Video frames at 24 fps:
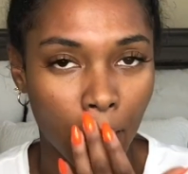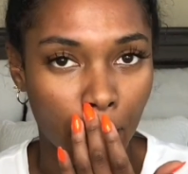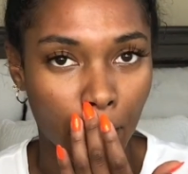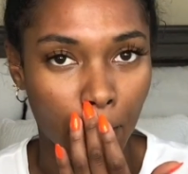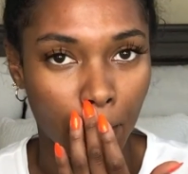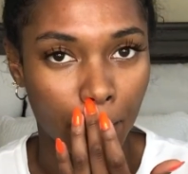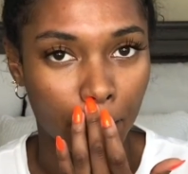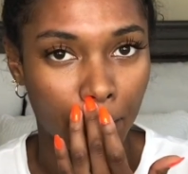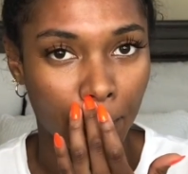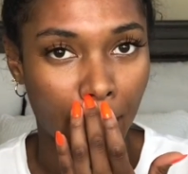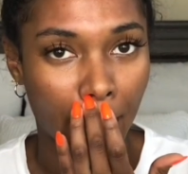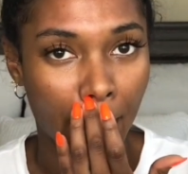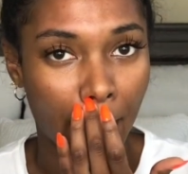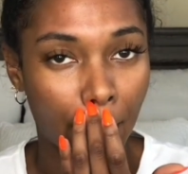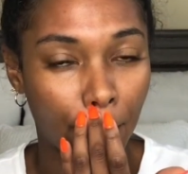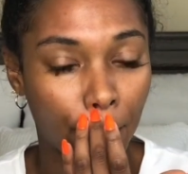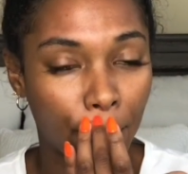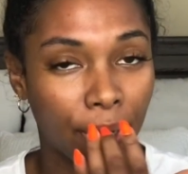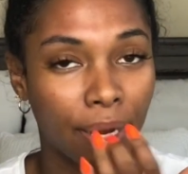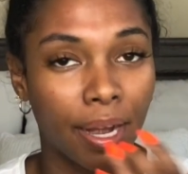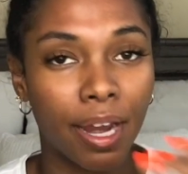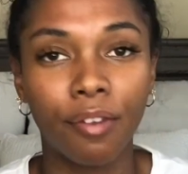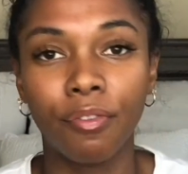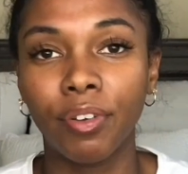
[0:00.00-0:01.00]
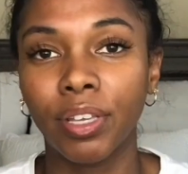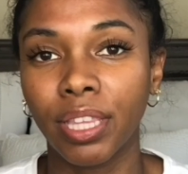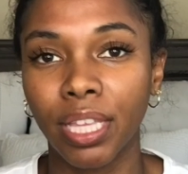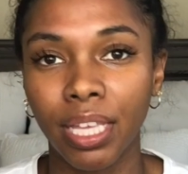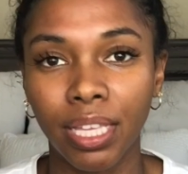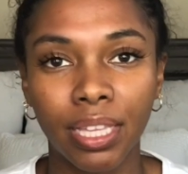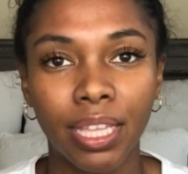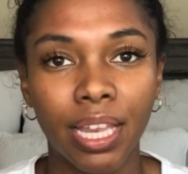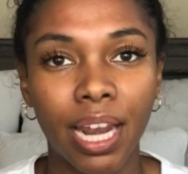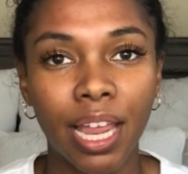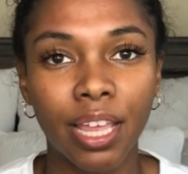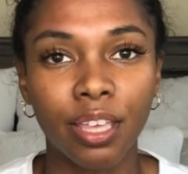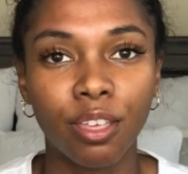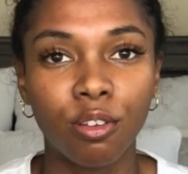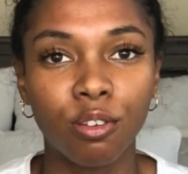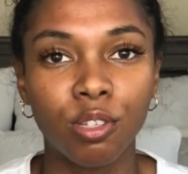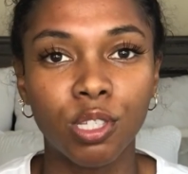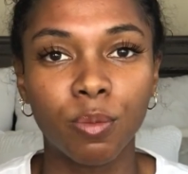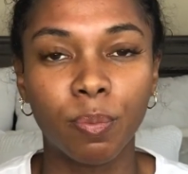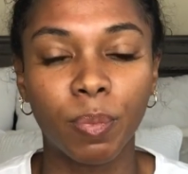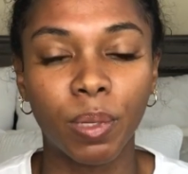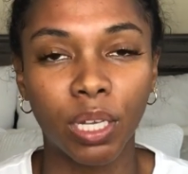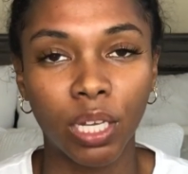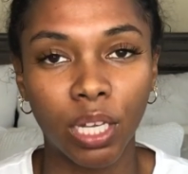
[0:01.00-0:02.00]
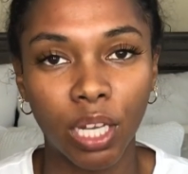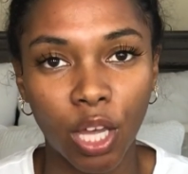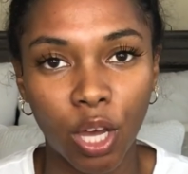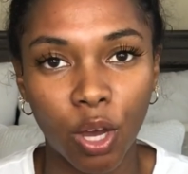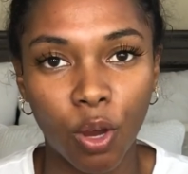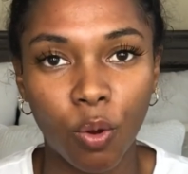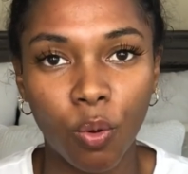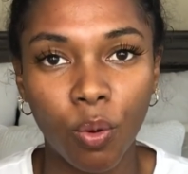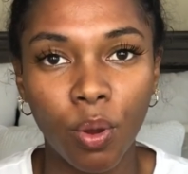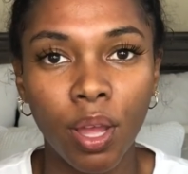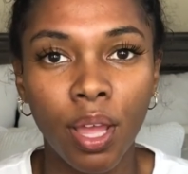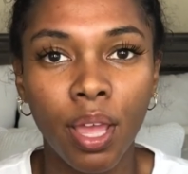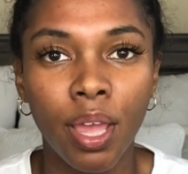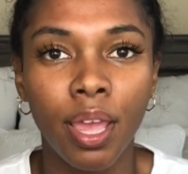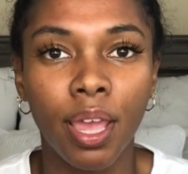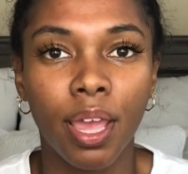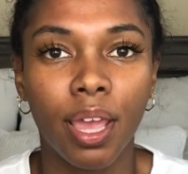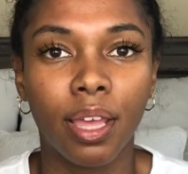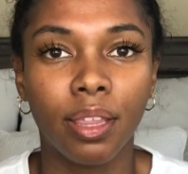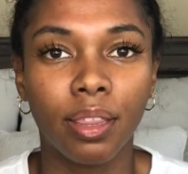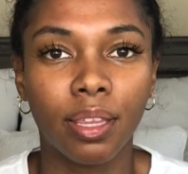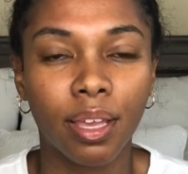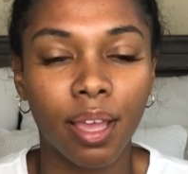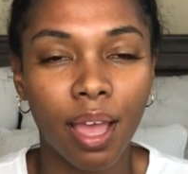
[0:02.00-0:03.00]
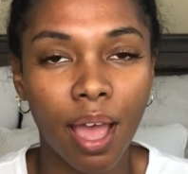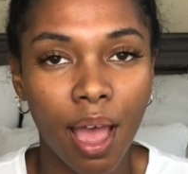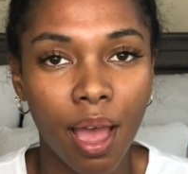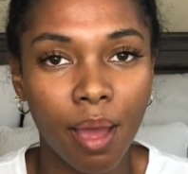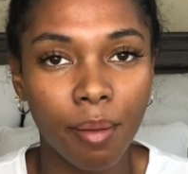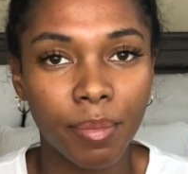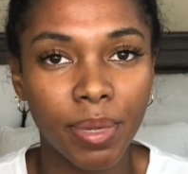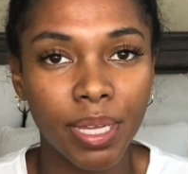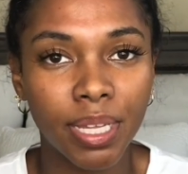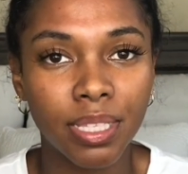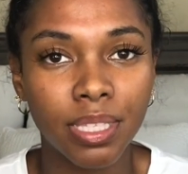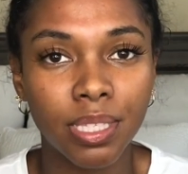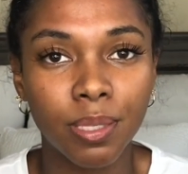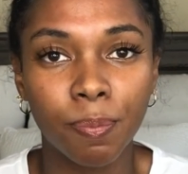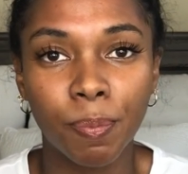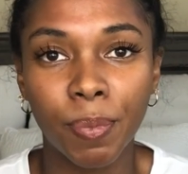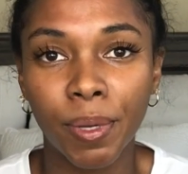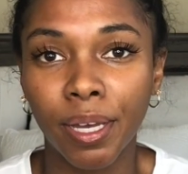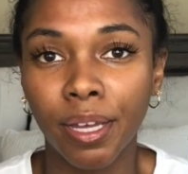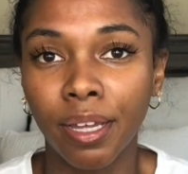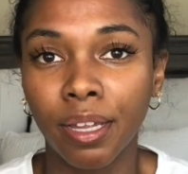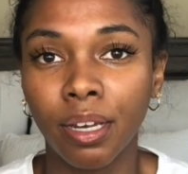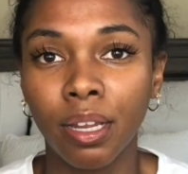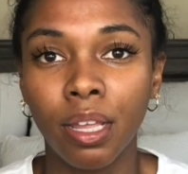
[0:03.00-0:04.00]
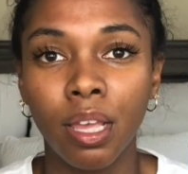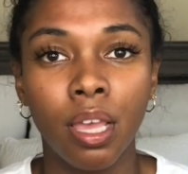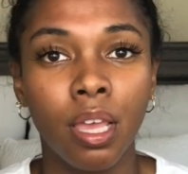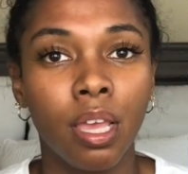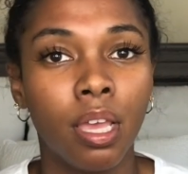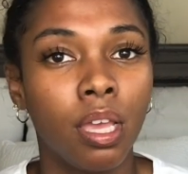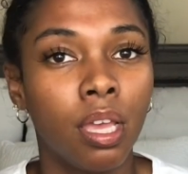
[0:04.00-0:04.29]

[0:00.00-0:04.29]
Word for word: Um, I'll put everything that I use below in the comments, but,